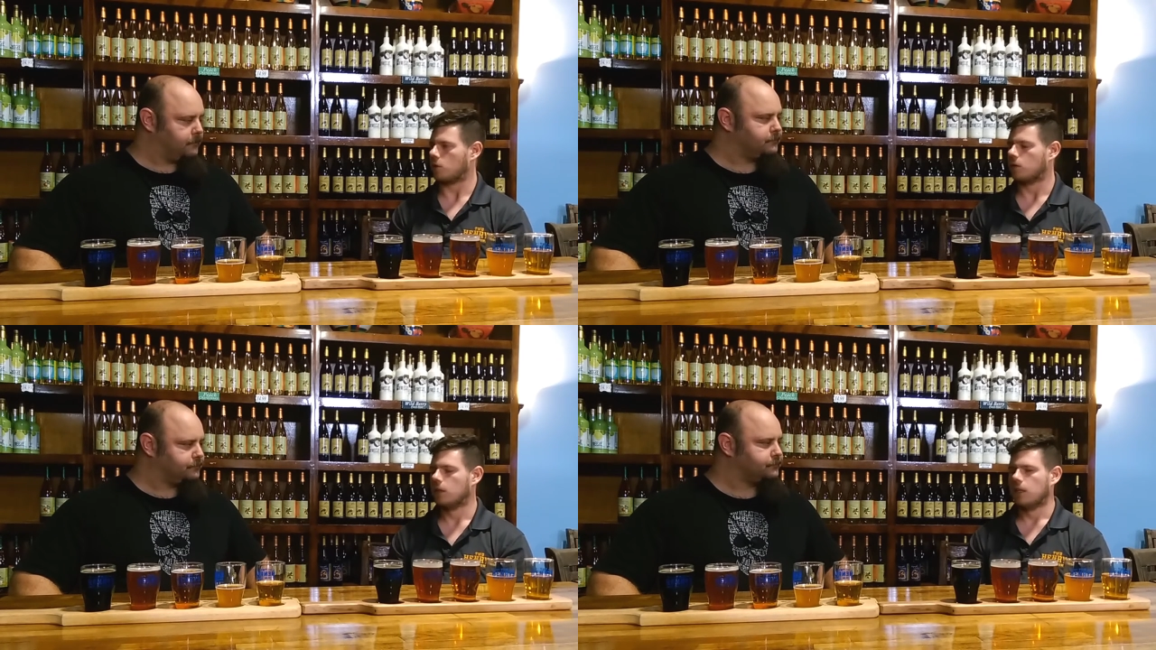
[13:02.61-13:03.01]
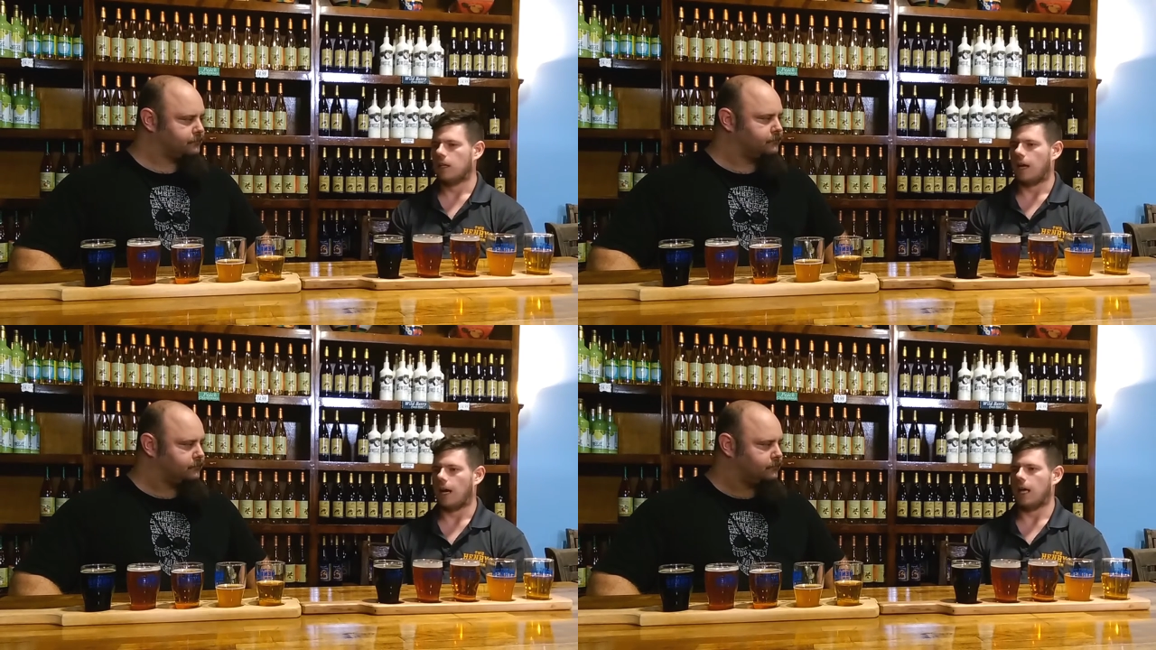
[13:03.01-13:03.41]
Speaker 1: going to.
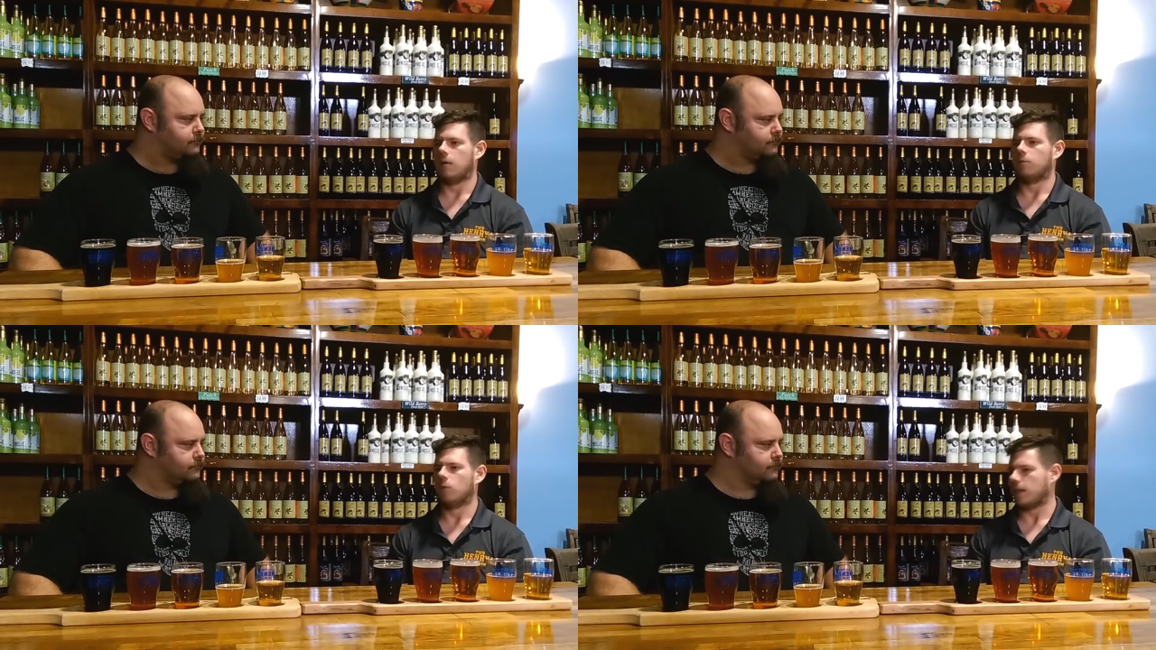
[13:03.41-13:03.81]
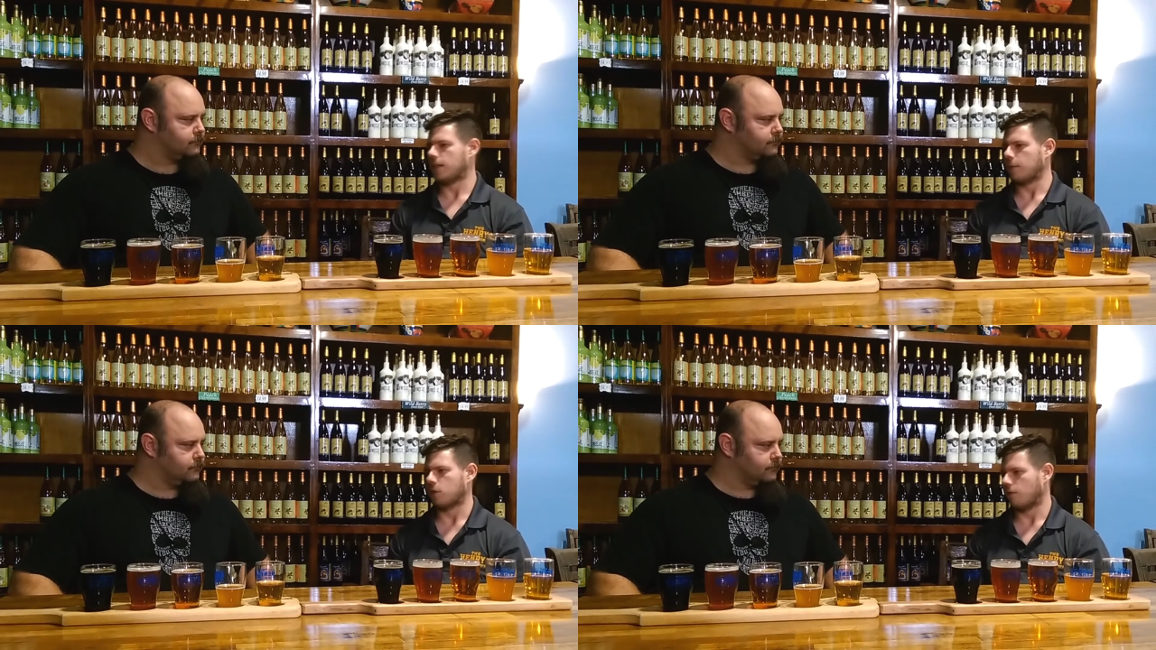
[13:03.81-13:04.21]
Um, with the
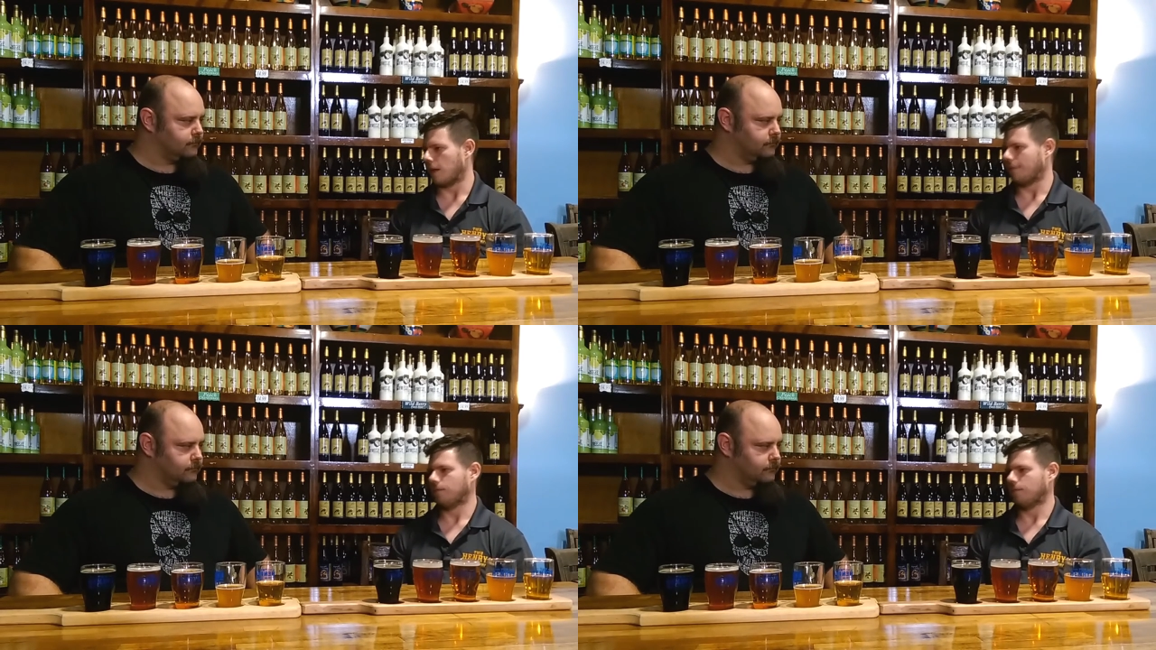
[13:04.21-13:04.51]
exception of like